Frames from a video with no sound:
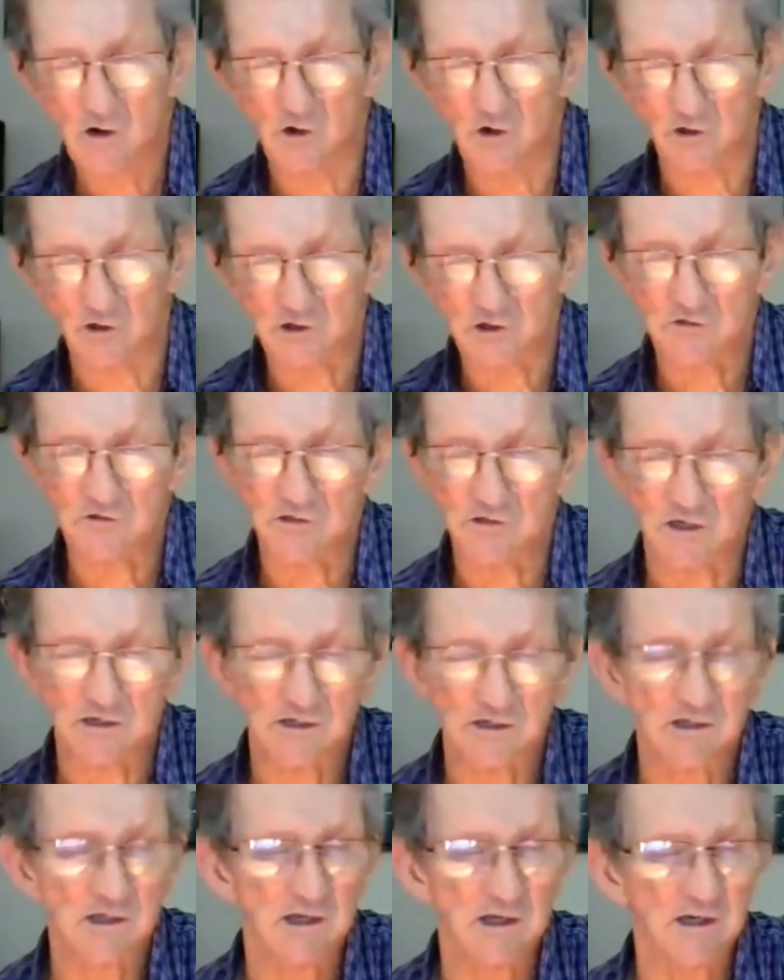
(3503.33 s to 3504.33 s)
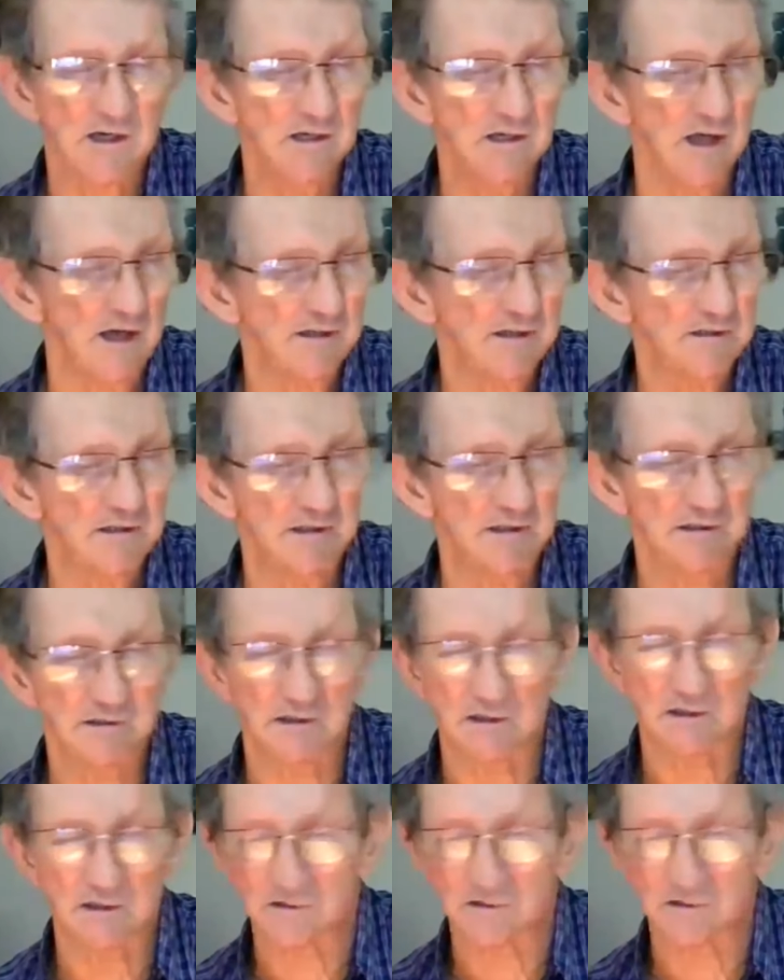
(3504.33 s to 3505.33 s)
Lots of thunder and
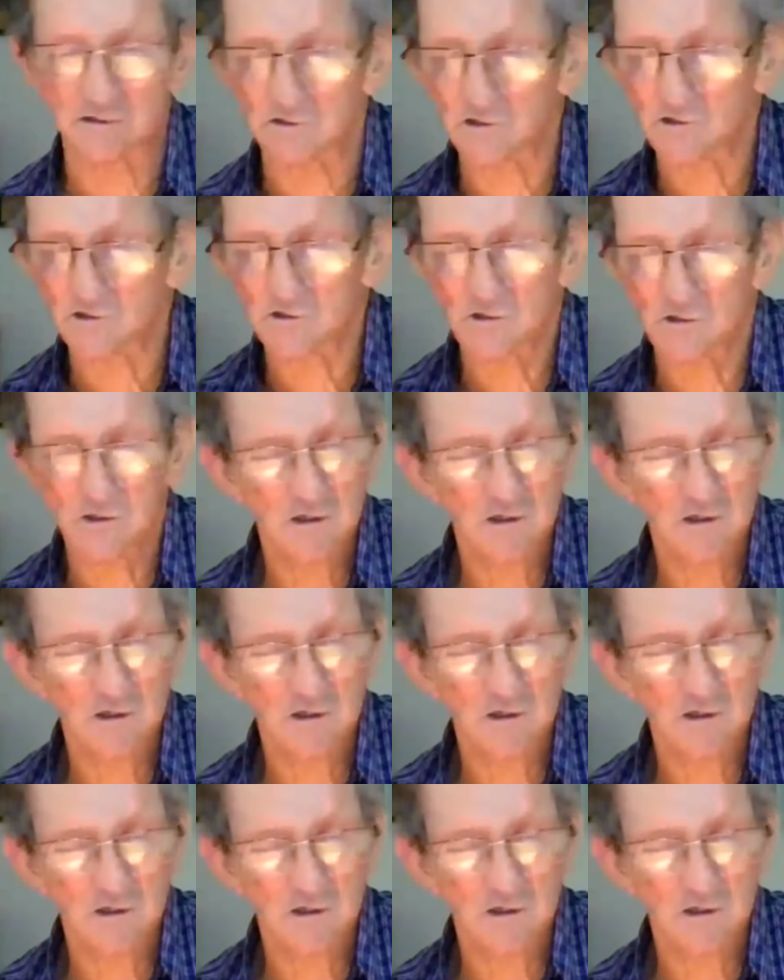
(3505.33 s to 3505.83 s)
lightning, and